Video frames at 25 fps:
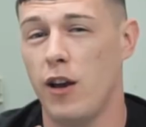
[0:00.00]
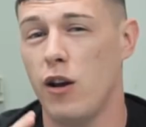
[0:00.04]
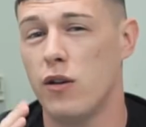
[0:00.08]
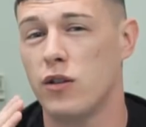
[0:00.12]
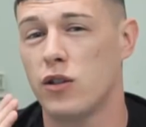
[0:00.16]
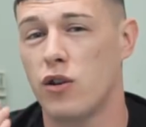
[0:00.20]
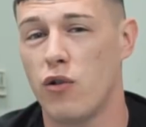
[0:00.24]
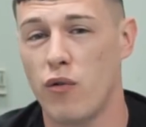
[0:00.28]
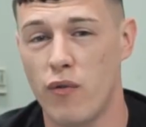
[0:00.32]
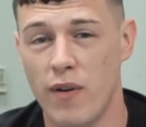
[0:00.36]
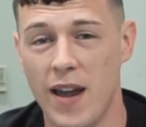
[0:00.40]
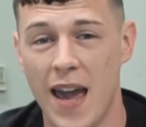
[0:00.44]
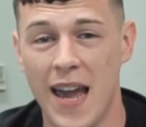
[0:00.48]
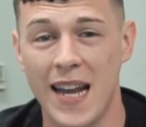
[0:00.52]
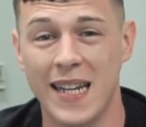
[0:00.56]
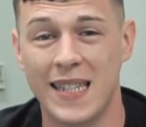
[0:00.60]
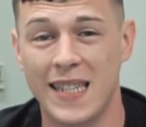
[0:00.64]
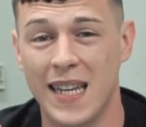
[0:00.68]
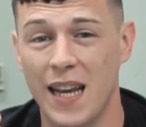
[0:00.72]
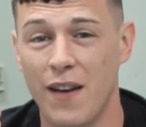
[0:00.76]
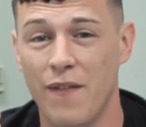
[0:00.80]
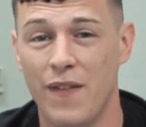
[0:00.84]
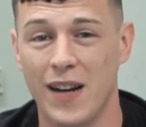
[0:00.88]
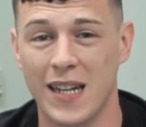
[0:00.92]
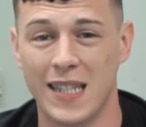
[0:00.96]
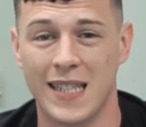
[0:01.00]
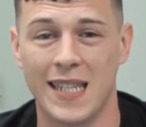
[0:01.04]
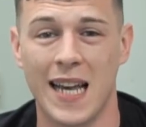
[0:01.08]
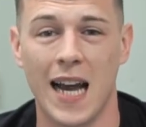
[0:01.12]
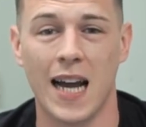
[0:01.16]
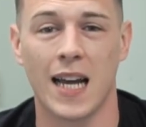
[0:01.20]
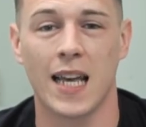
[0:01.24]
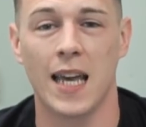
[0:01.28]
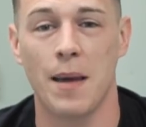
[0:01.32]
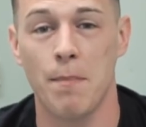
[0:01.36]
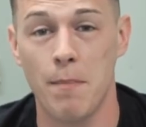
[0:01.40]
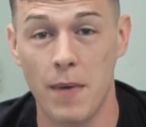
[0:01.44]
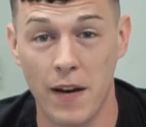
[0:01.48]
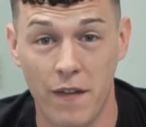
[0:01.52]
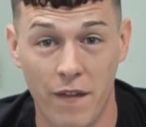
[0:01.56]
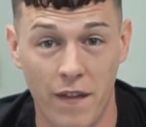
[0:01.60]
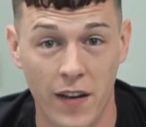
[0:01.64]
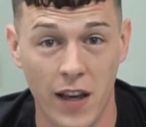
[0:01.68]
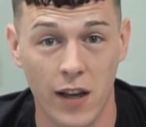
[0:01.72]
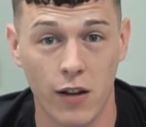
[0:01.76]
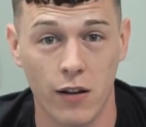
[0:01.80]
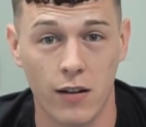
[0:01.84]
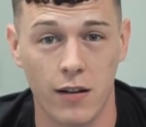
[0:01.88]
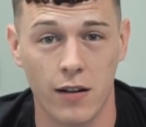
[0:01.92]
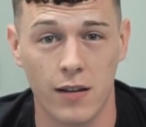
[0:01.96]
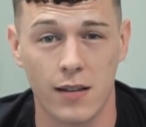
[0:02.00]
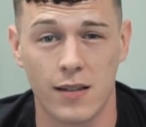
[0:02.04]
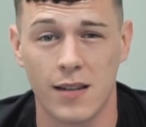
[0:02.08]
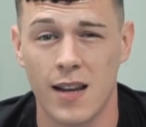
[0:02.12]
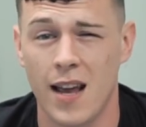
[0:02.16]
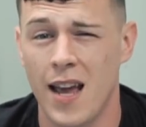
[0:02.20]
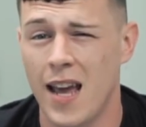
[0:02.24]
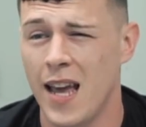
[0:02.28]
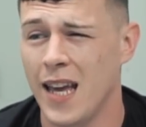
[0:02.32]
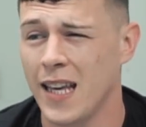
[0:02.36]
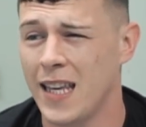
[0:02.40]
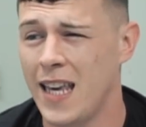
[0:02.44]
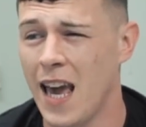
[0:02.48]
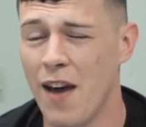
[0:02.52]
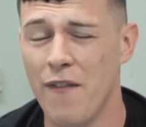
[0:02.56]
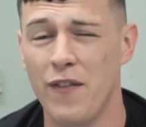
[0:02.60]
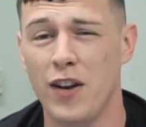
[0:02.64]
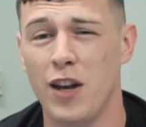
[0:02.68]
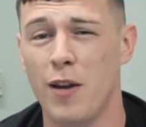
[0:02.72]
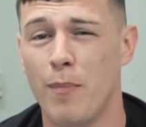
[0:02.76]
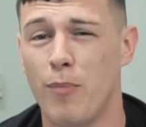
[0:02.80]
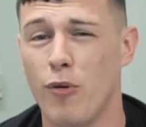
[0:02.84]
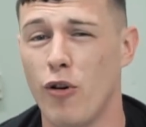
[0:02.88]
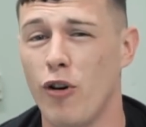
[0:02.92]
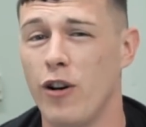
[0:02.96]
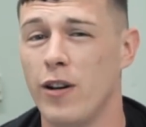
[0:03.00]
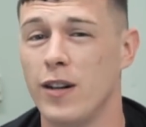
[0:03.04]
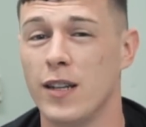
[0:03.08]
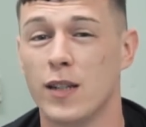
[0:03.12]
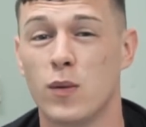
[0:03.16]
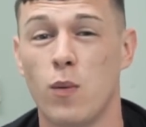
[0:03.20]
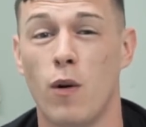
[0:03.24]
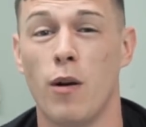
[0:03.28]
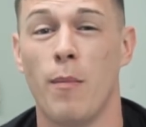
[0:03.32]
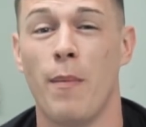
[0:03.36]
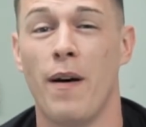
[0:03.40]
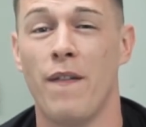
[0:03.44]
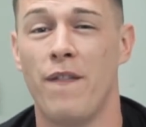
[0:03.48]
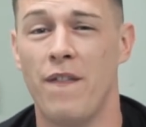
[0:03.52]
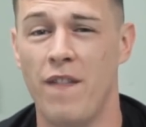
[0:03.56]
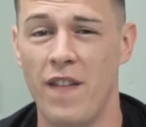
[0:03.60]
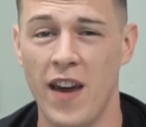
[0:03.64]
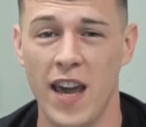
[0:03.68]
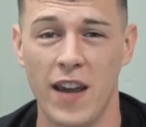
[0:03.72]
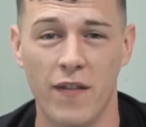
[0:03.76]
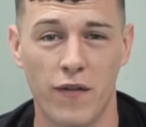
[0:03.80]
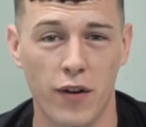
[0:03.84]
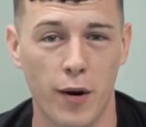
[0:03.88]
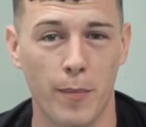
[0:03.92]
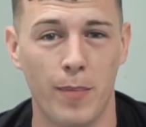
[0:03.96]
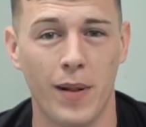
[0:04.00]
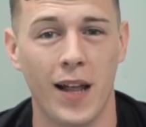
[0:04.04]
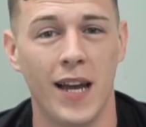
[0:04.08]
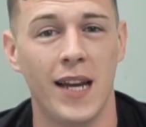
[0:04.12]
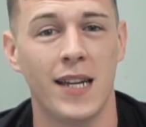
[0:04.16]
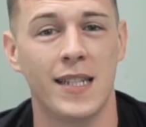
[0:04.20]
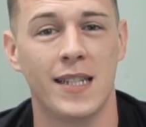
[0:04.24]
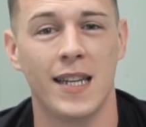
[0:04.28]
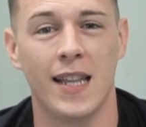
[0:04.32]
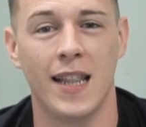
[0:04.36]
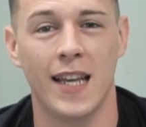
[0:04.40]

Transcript: those creative attacking midfielders. Kevin De Bruyne is one of my favourite players